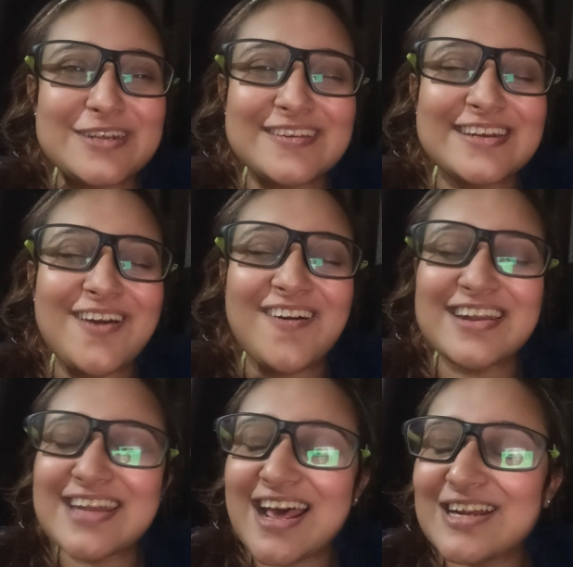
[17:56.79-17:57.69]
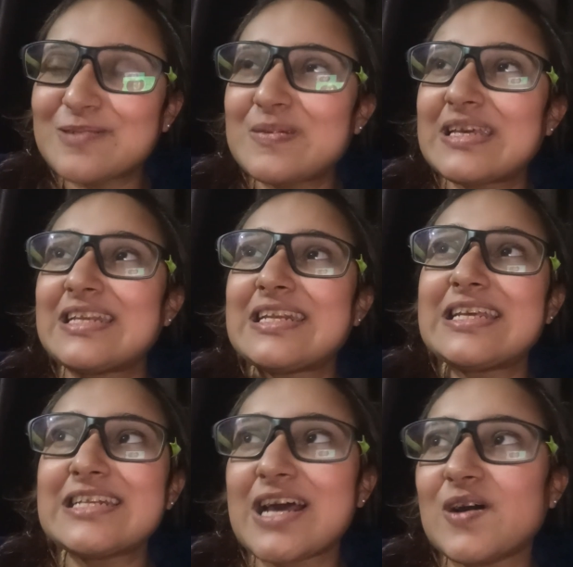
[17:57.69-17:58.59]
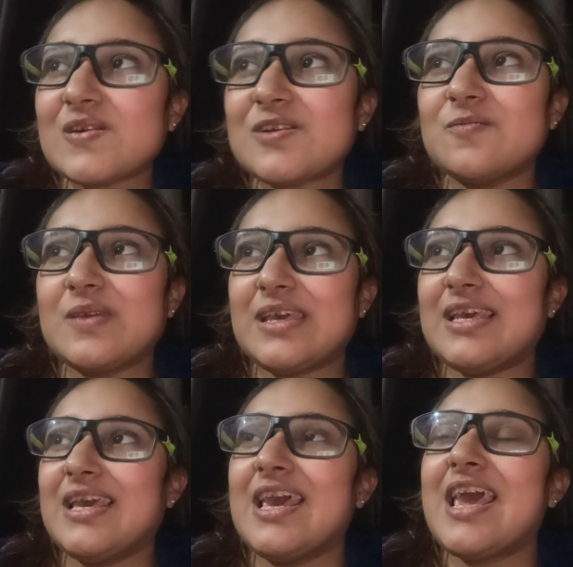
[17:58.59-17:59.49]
You can contact me, reach out to me.